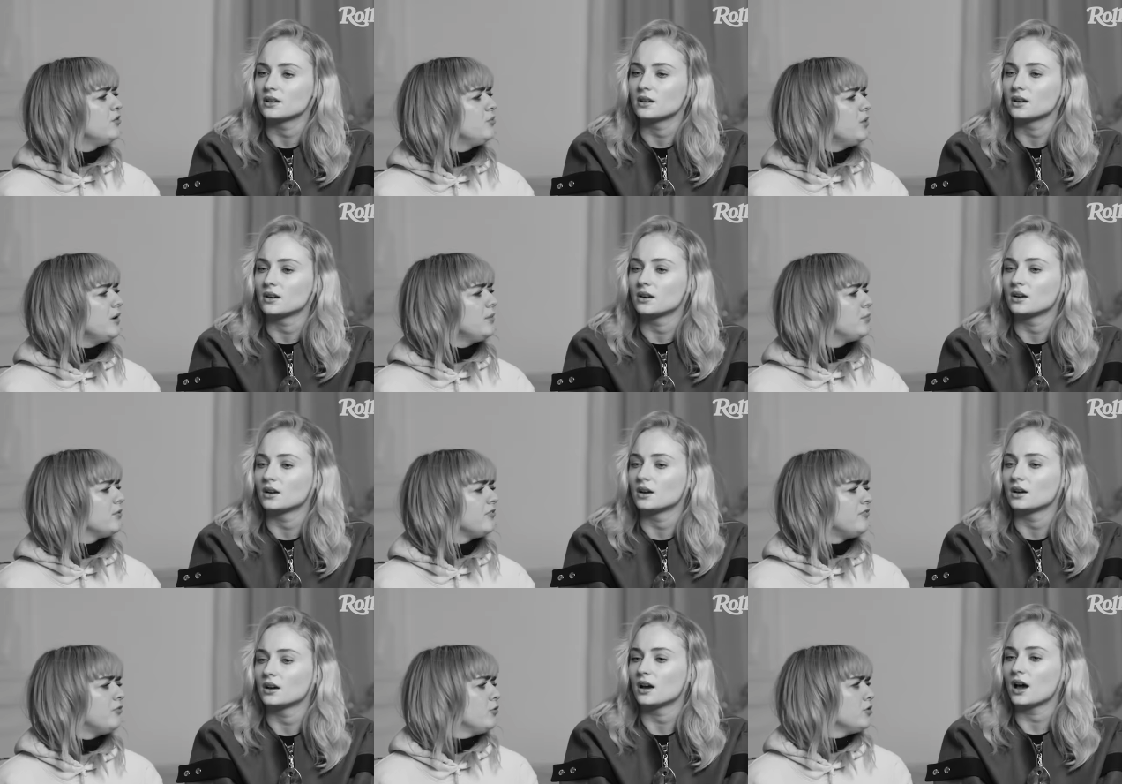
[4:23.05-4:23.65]
Speaker 1: you went
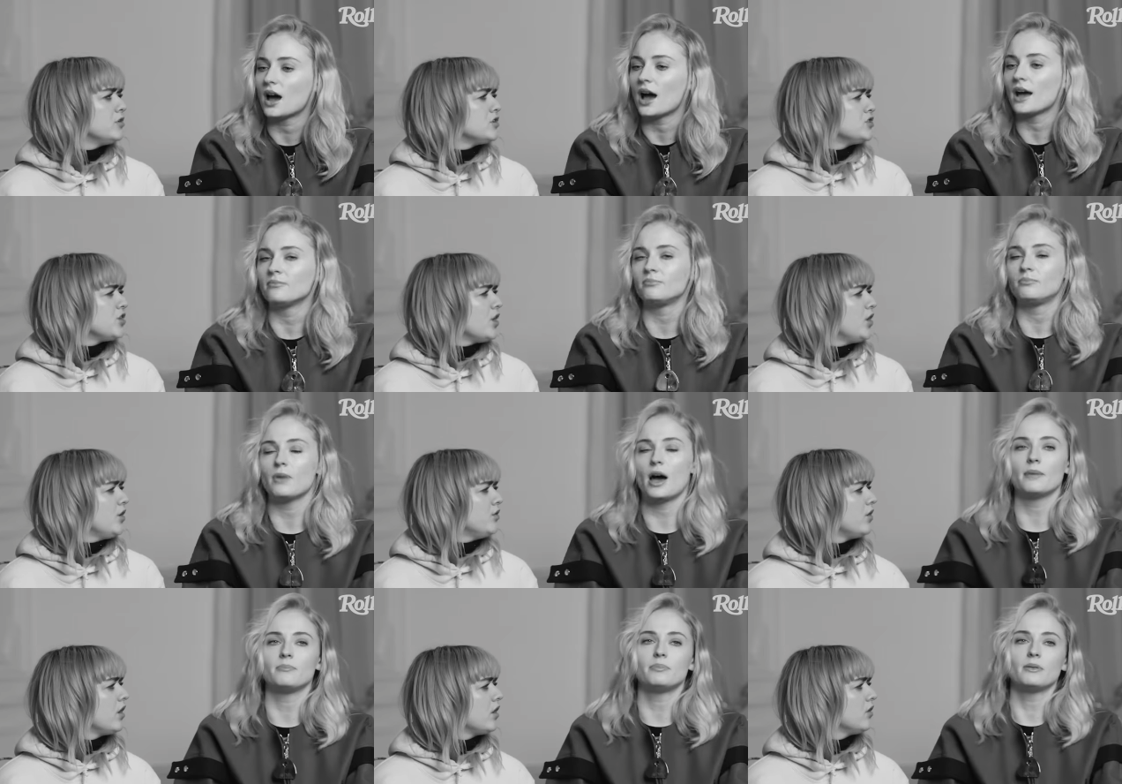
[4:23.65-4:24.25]
before the show.
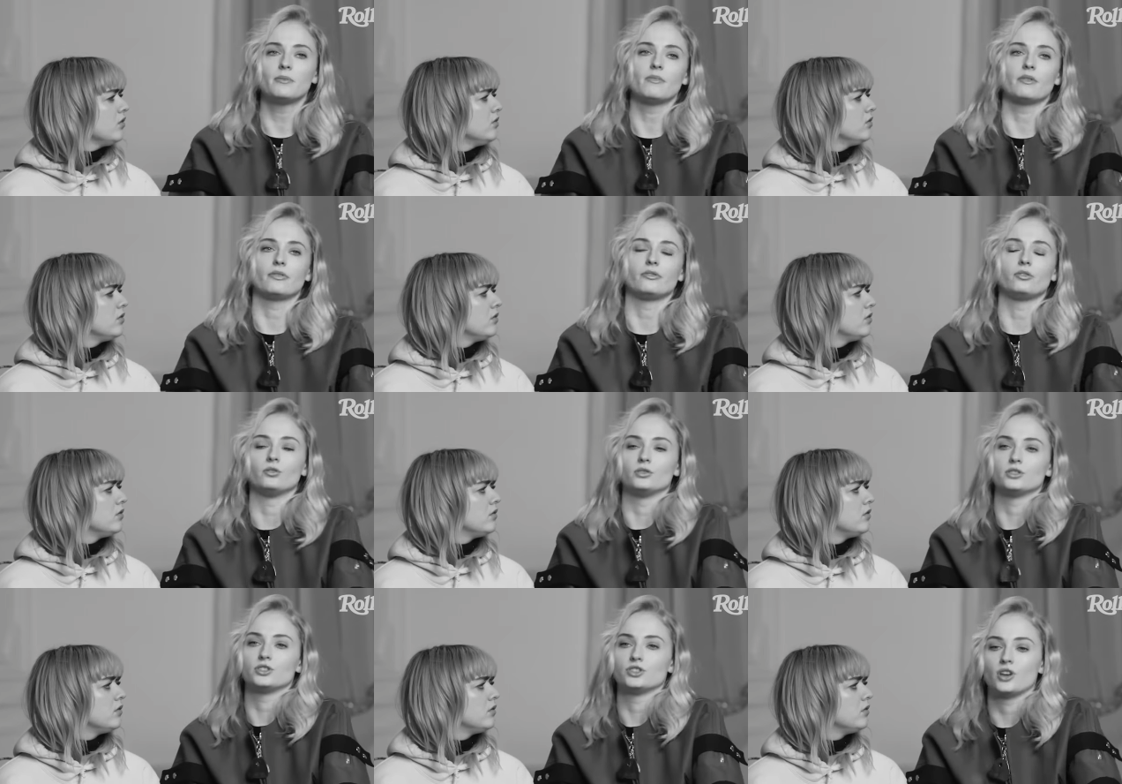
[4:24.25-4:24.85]
i have no? been
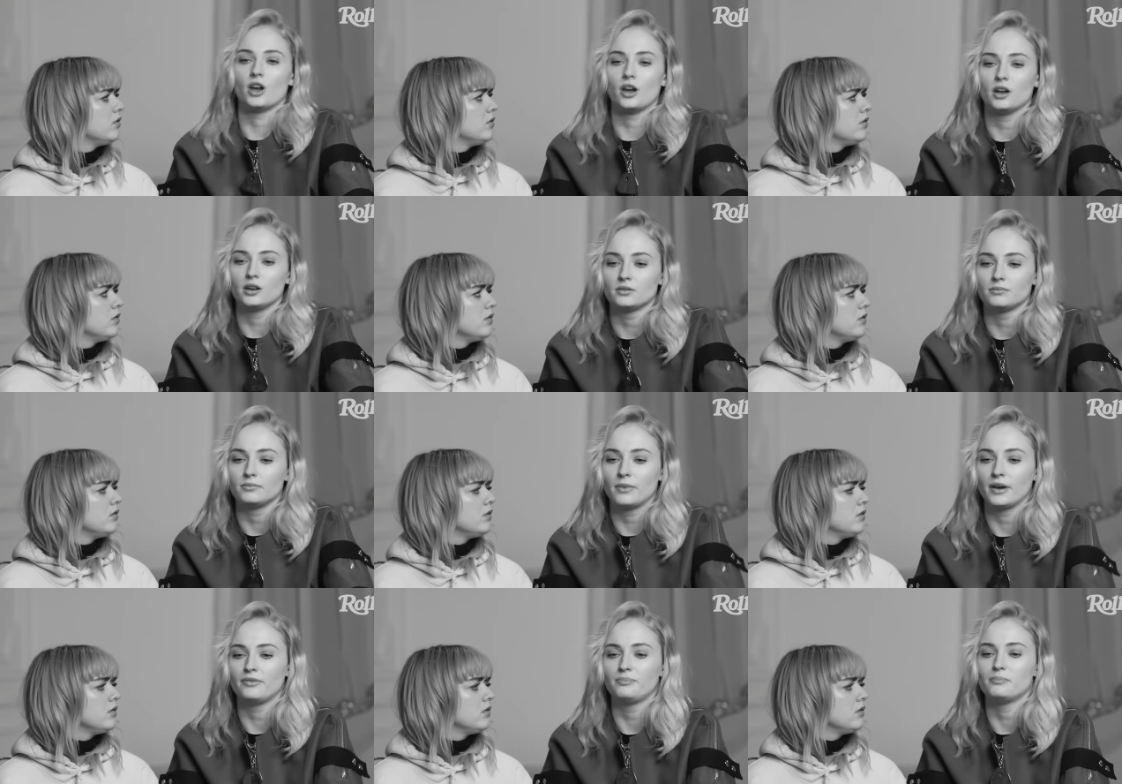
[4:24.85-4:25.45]
Speaker 2: before the show.
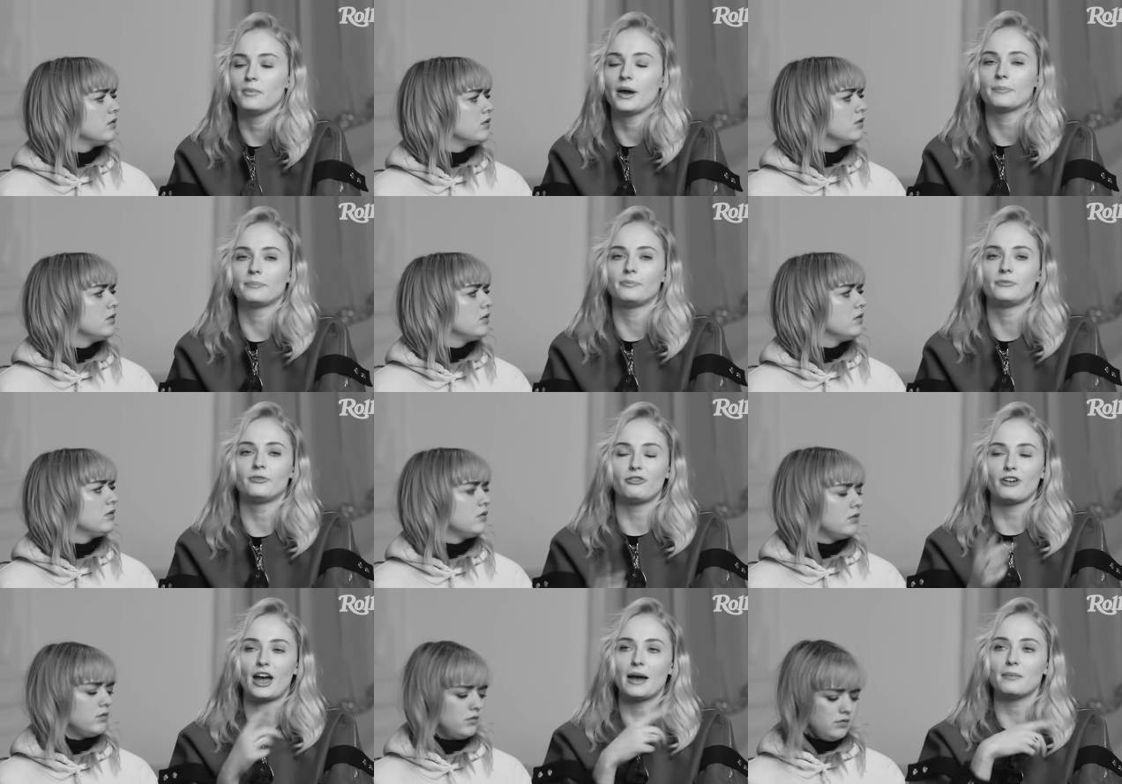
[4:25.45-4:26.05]
My, my
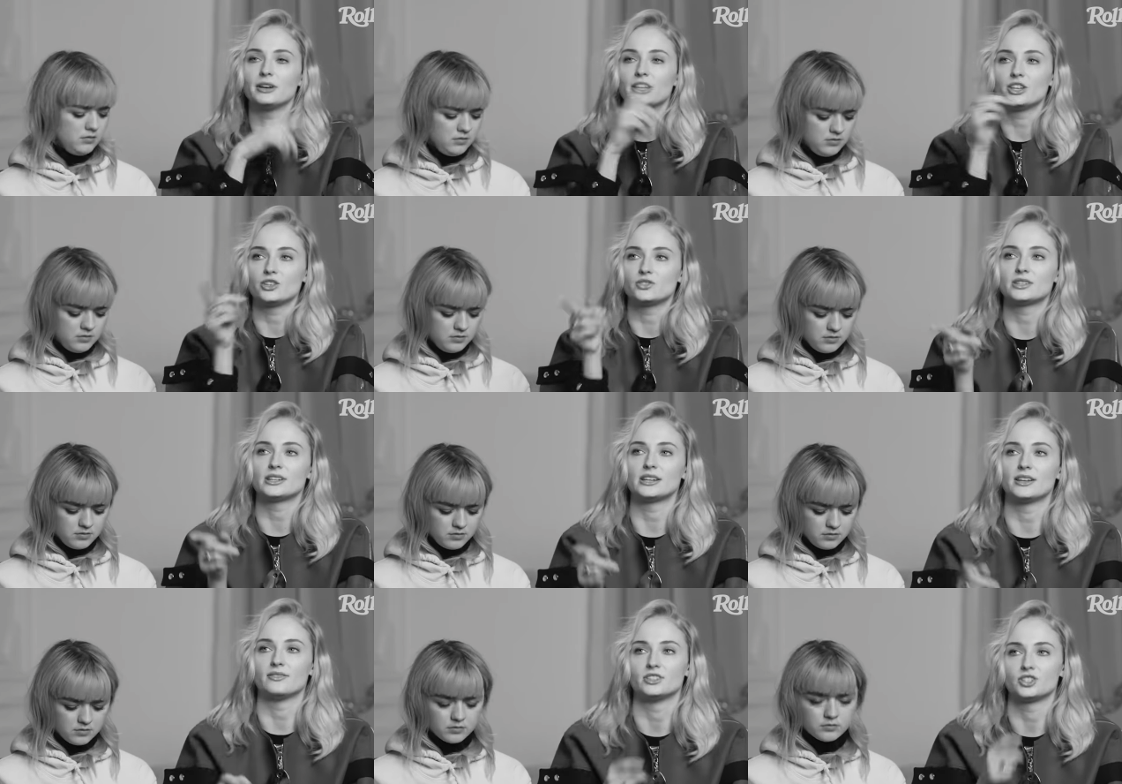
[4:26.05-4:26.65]
family used
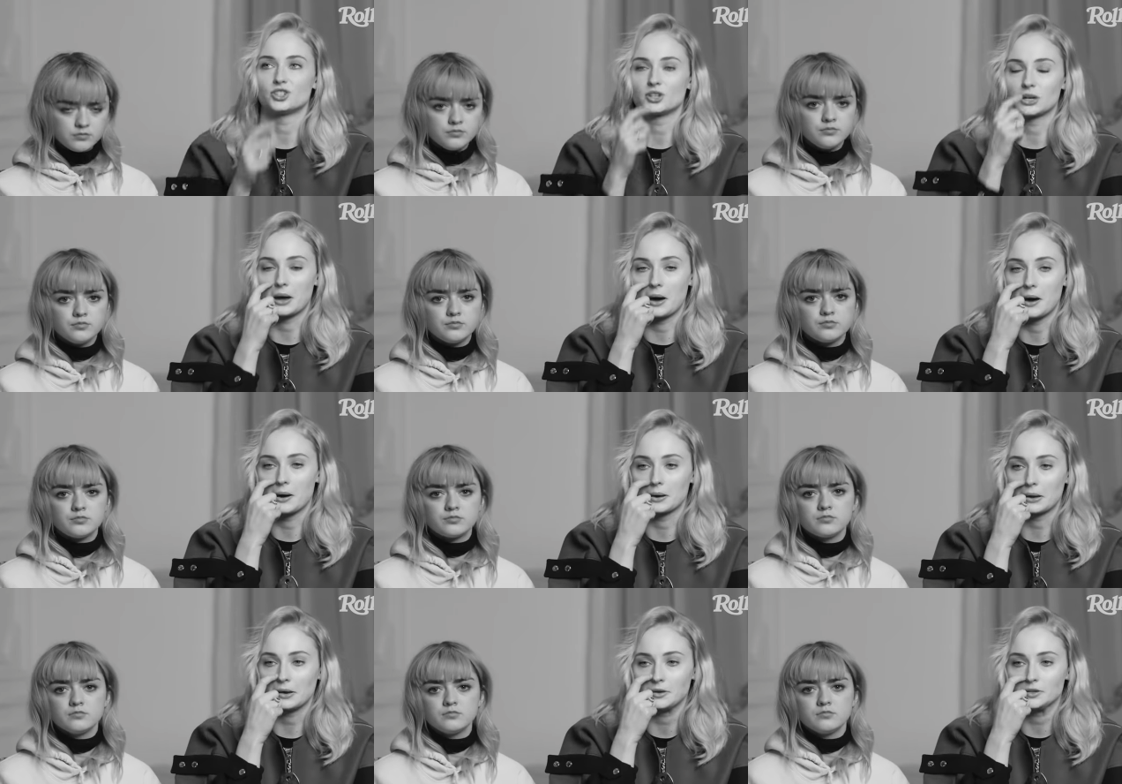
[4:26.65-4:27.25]
to live in
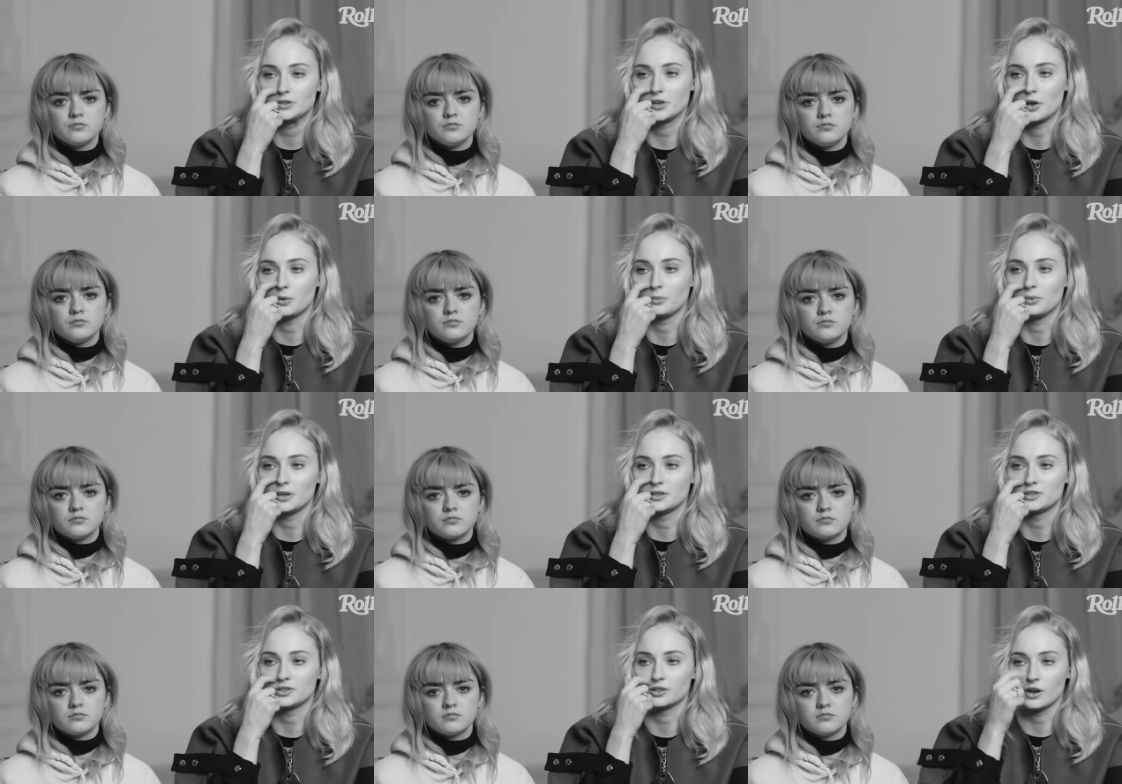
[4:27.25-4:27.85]
Chicago, so
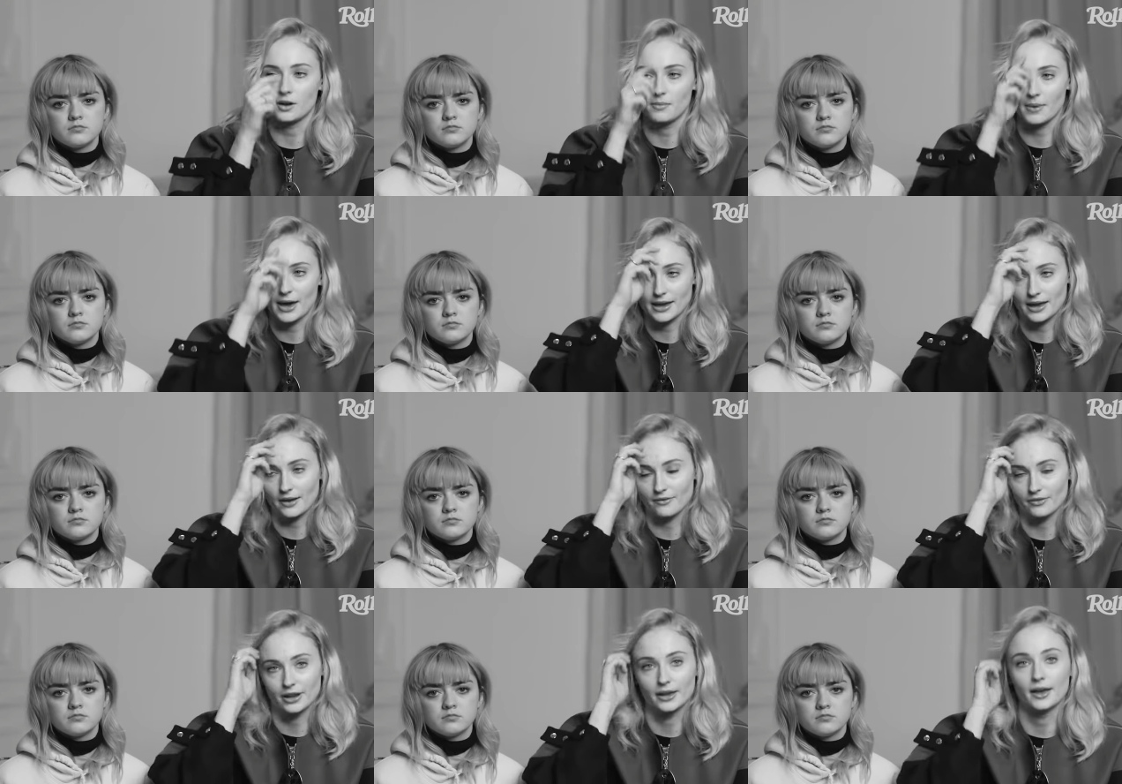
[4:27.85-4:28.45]
we used to go
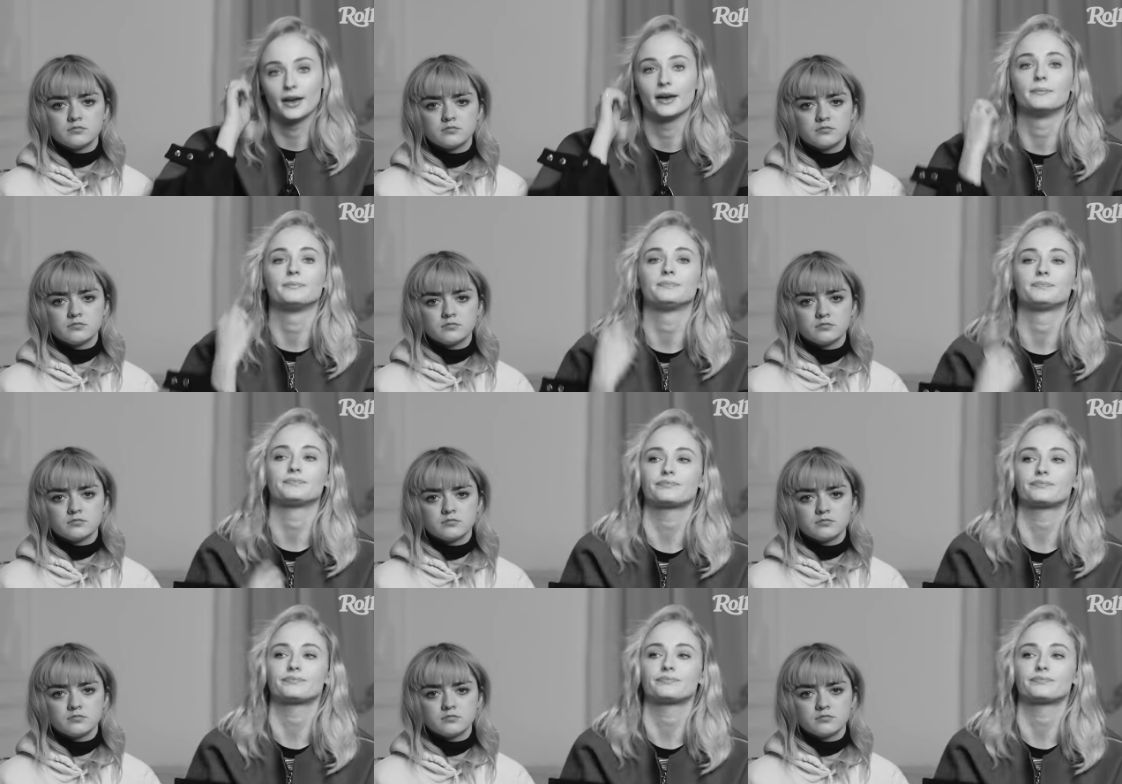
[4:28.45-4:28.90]
back every year